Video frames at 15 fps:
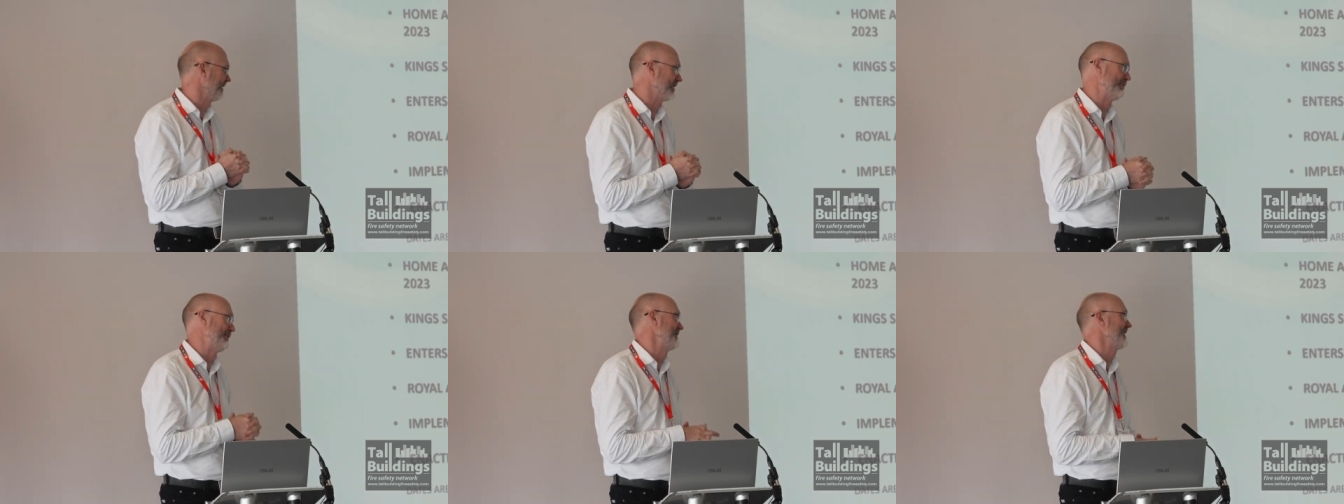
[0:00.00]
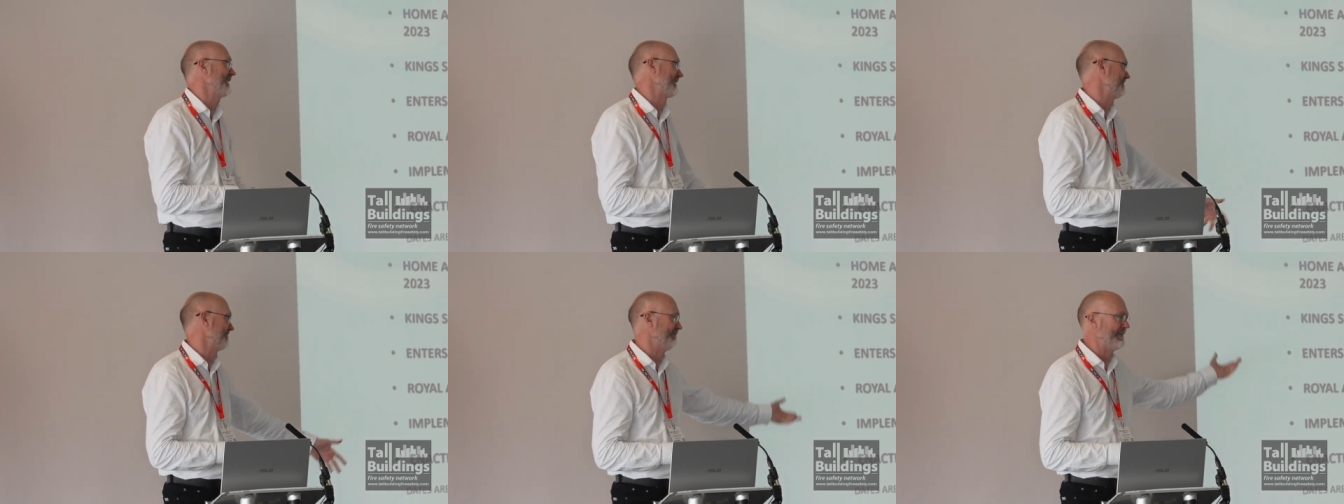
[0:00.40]
I'm going to
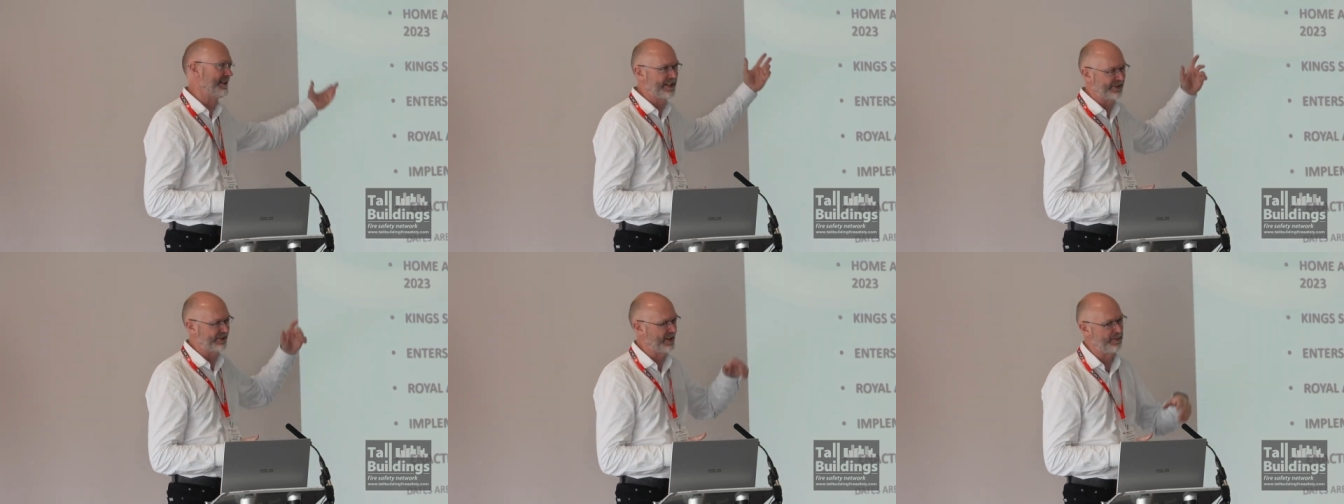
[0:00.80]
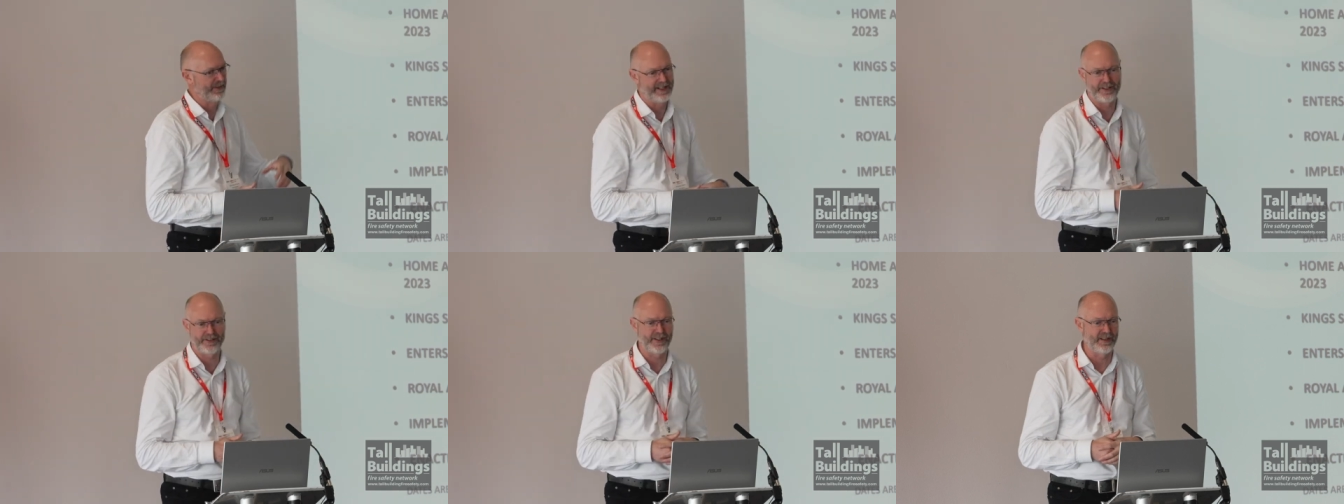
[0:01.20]
predict middle of summer
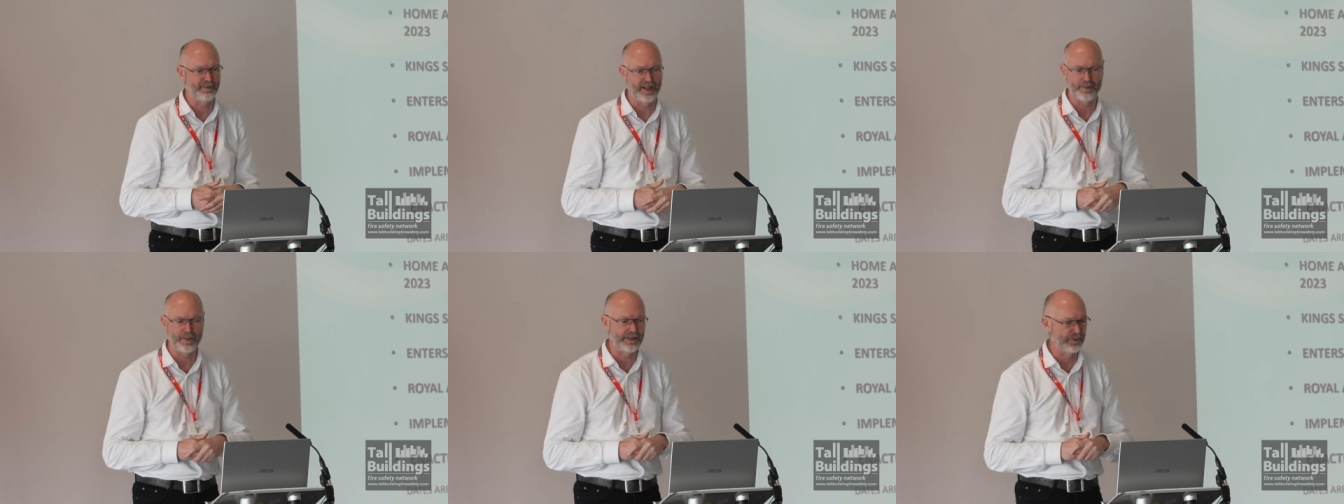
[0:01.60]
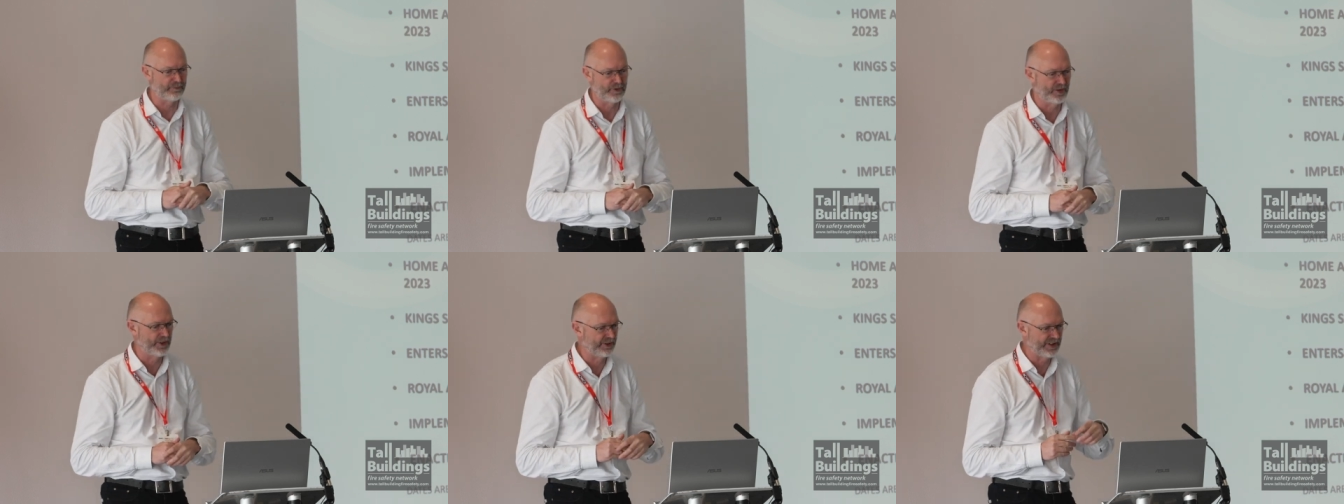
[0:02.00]
next year, maybe for
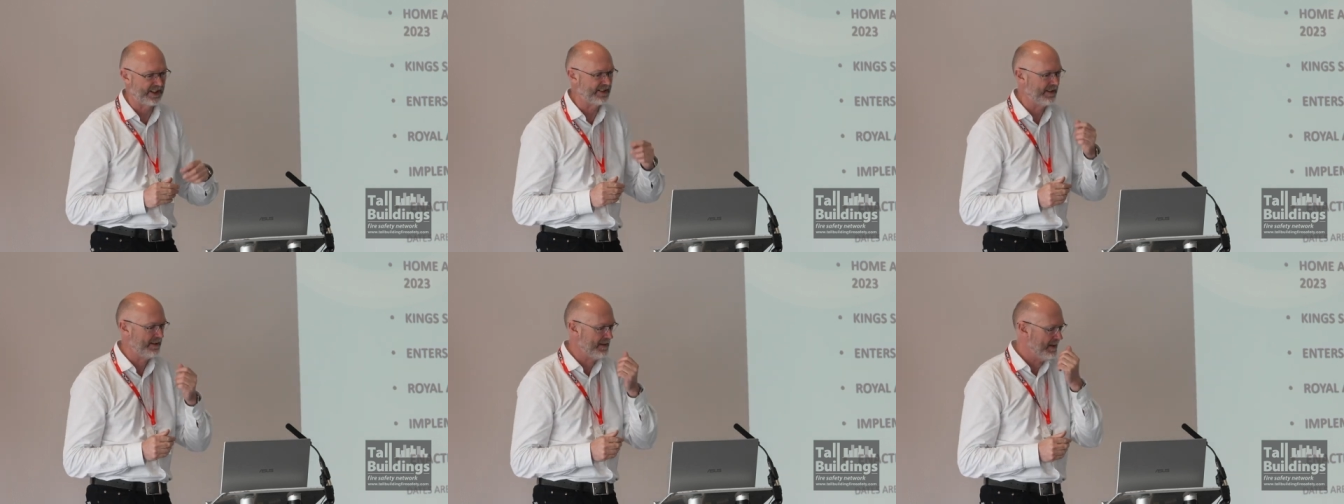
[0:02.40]
Royal Assent.